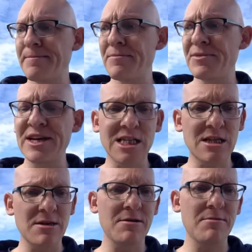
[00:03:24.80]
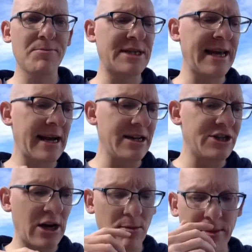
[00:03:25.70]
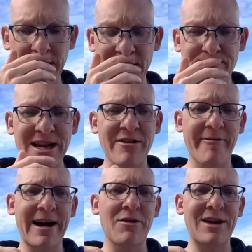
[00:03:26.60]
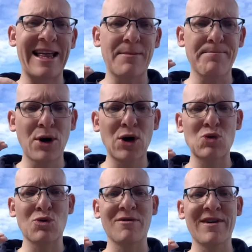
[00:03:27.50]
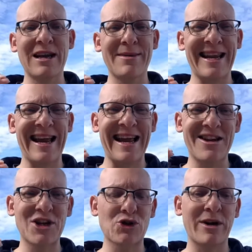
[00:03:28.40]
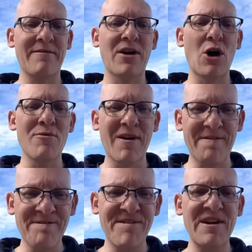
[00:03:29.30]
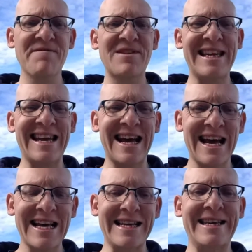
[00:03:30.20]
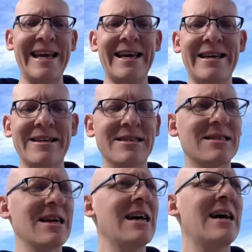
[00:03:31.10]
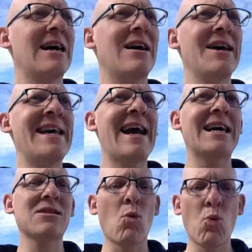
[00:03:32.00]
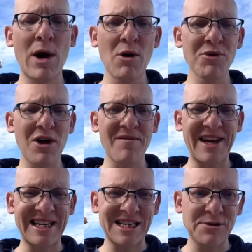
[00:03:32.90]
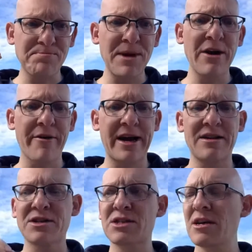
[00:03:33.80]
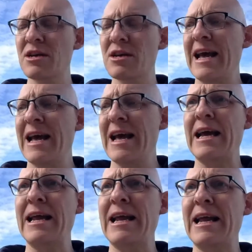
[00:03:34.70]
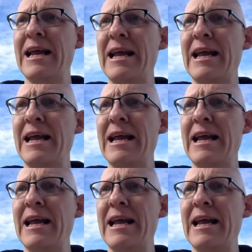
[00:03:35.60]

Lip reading: This particular gentleman has been around in the personal development industry for over 50 years. He has a wealth of experience in,